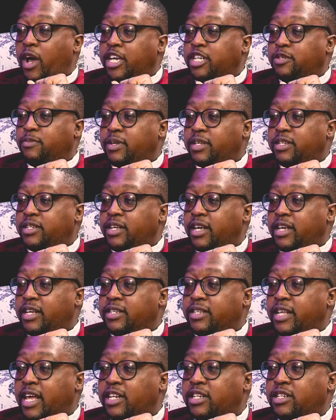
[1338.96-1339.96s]
wise man
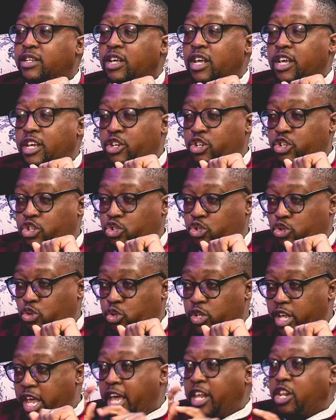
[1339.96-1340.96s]
says that
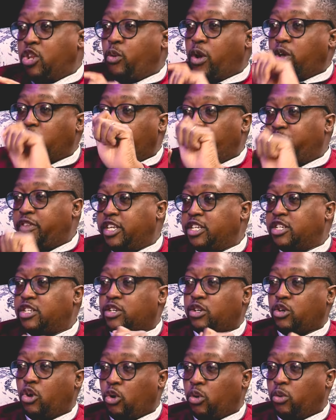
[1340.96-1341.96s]
should any one of these
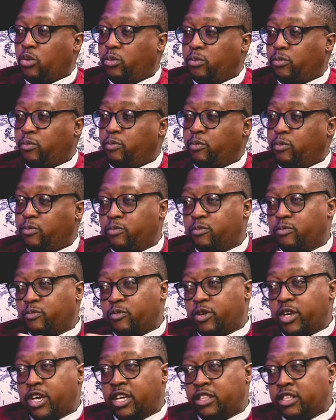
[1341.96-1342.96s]
go
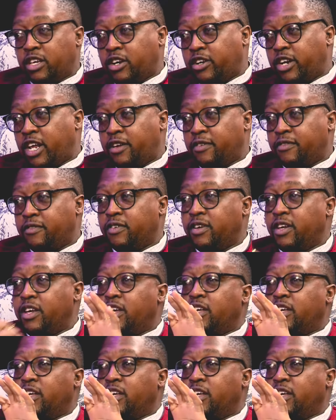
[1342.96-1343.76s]
in the grave,